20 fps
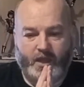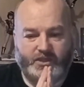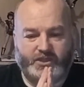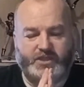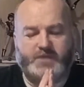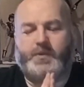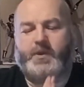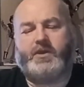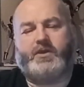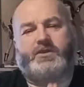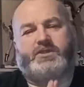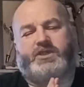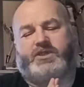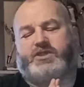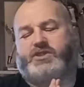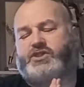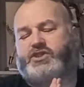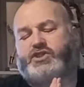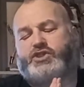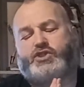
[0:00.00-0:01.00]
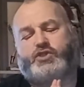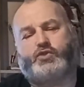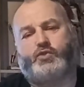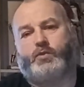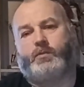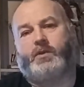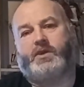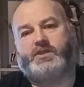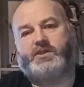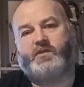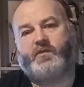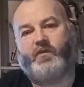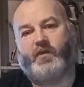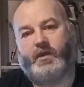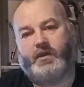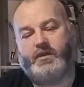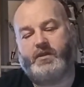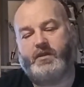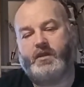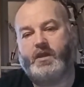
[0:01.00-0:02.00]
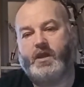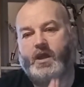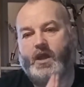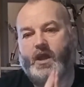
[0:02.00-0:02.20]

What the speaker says: just because it's so much fun.